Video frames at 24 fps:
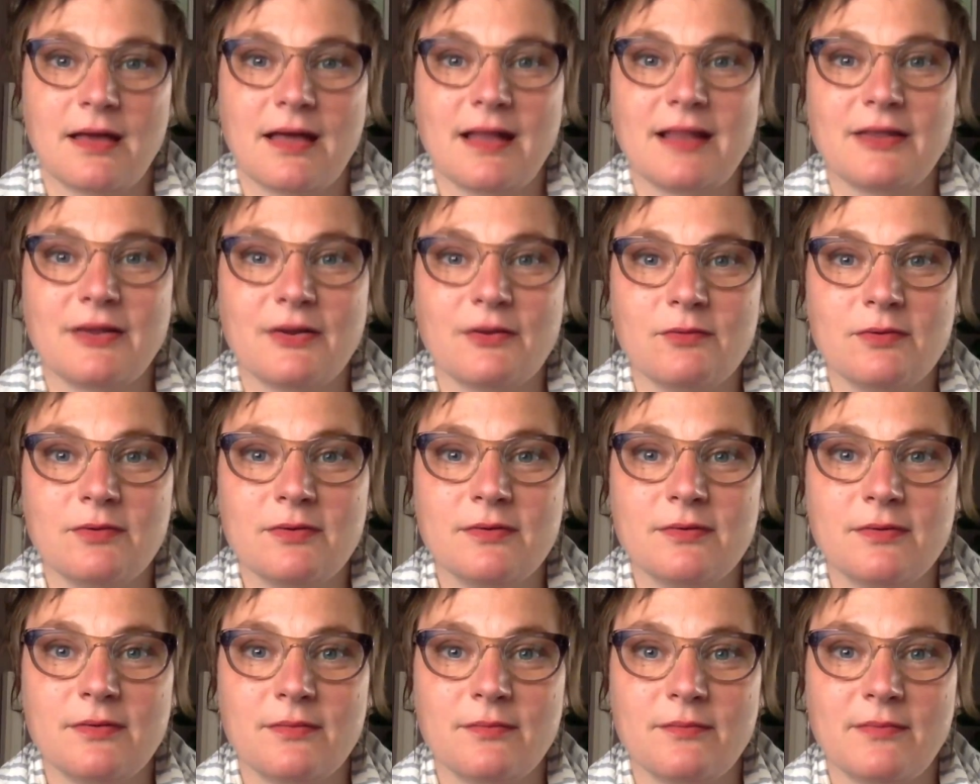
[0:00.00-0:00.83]
Hello,
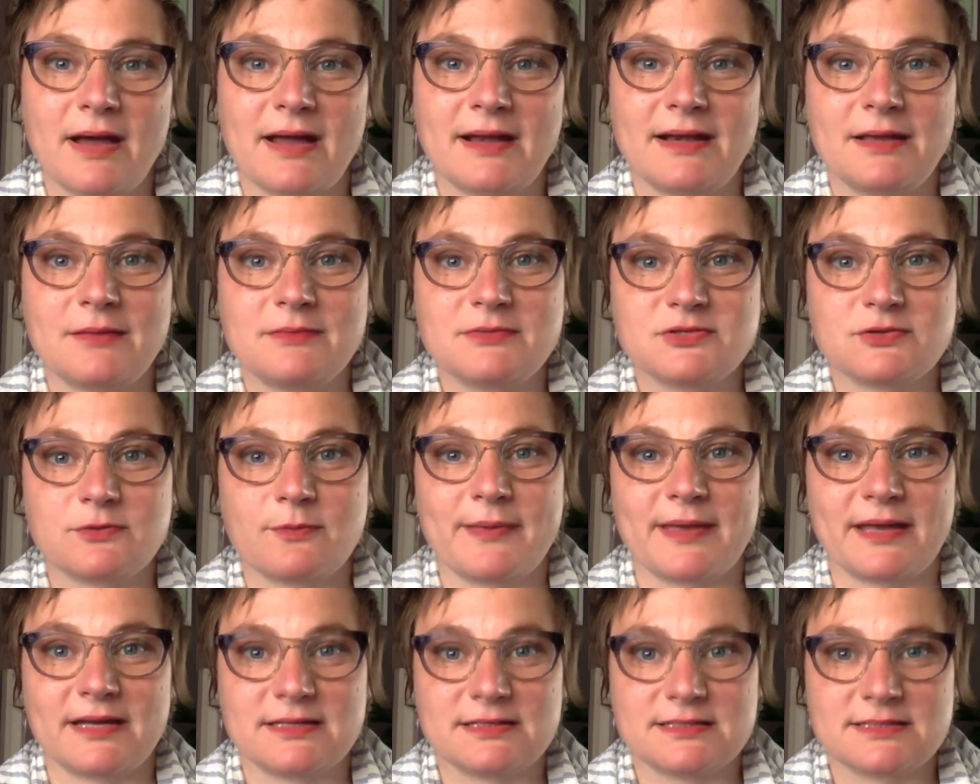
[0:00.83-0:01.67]
my name is
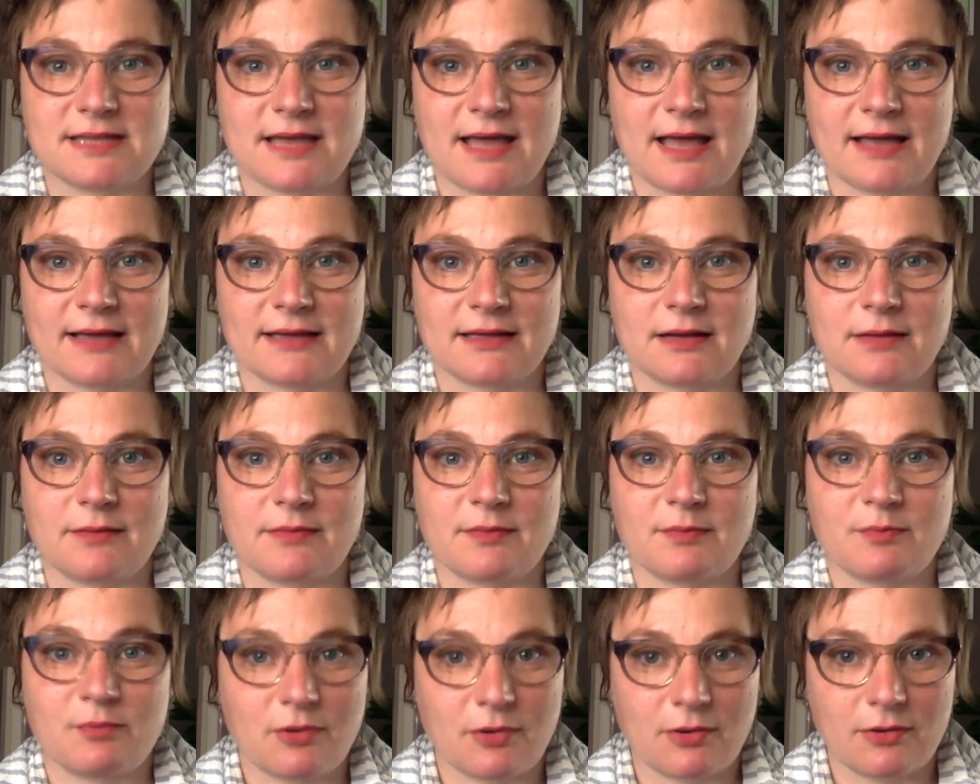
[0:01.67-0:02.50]
Rebecca Sack, and I'm
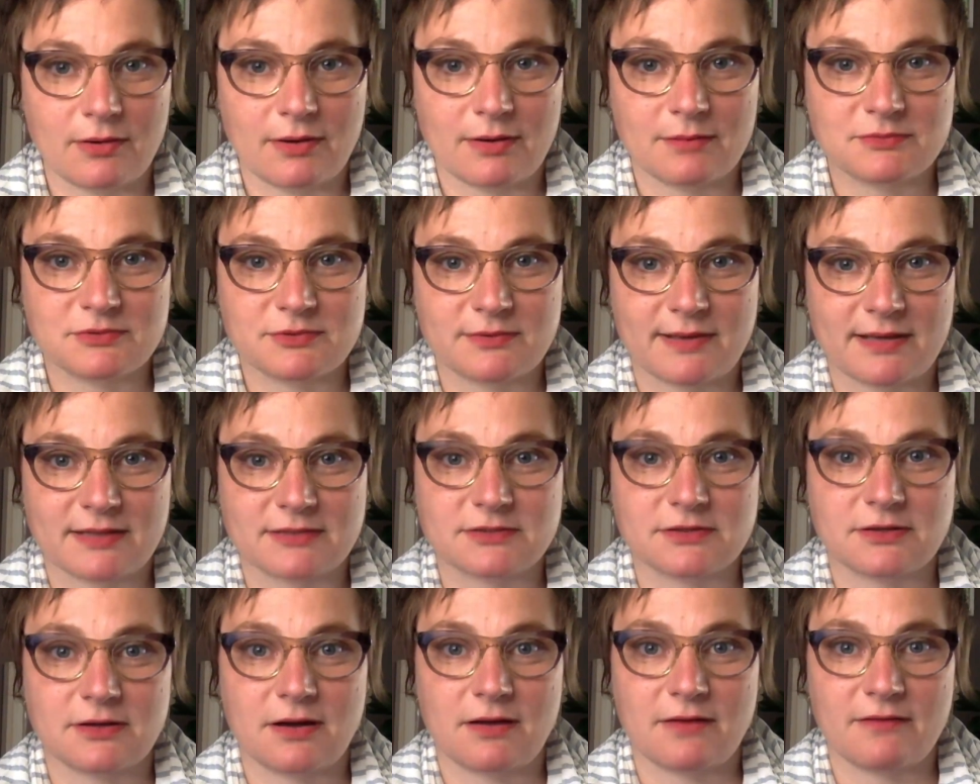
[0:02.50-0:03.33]
the Program
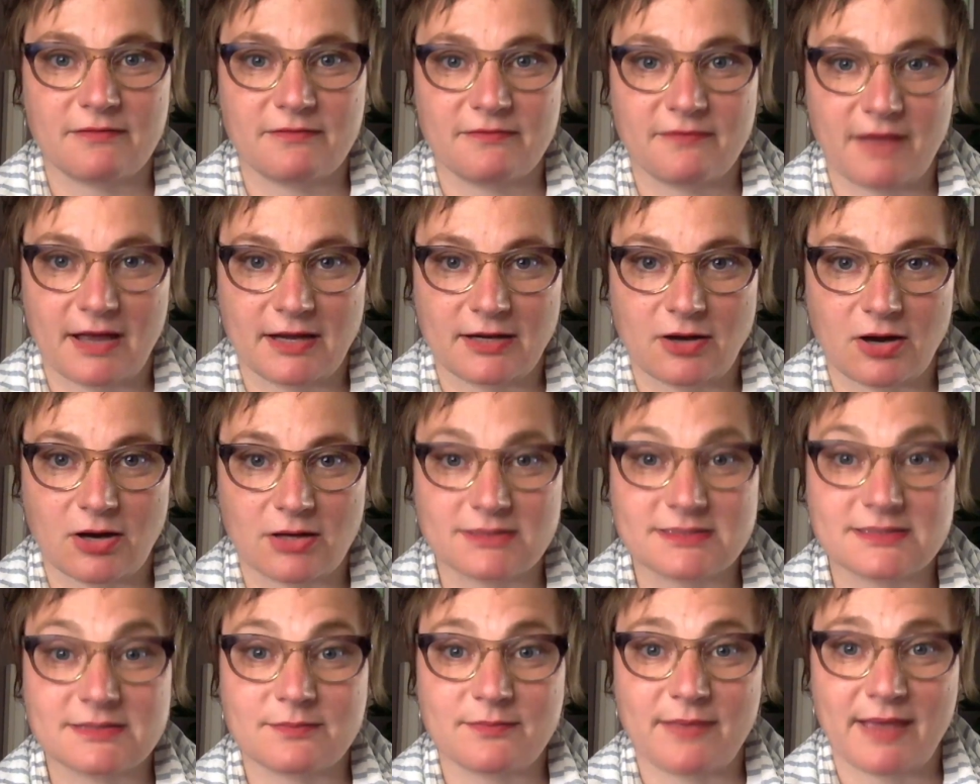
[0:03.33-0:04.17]
Director of Fine
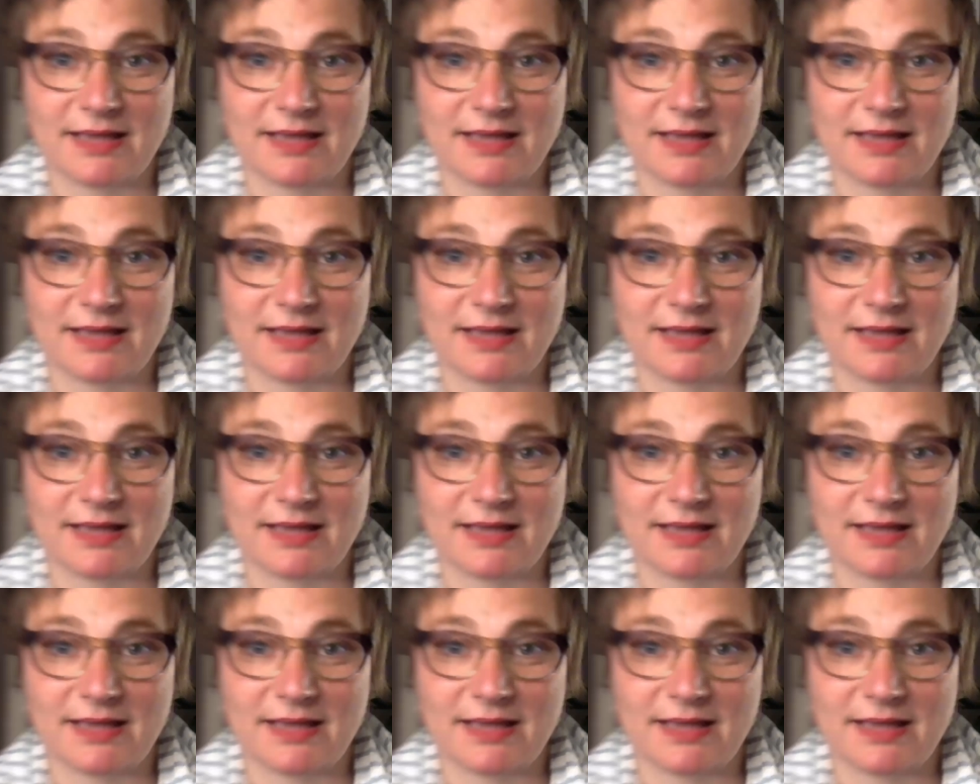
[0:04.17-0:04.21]
Arts and